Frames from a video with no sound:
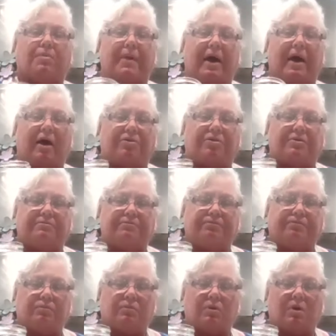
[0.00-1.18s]
a water bath.
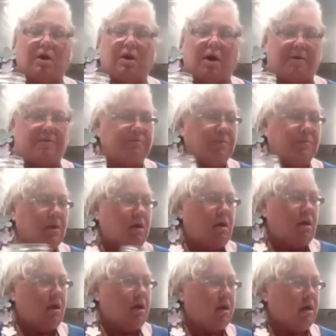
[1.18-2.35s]
Okay.
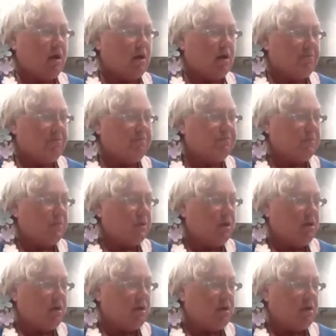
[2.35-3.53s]
Um,
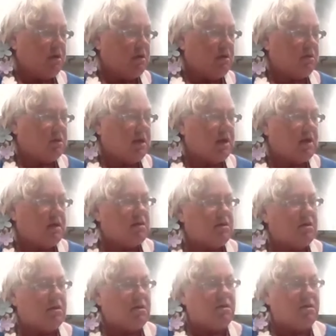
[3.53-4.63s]
then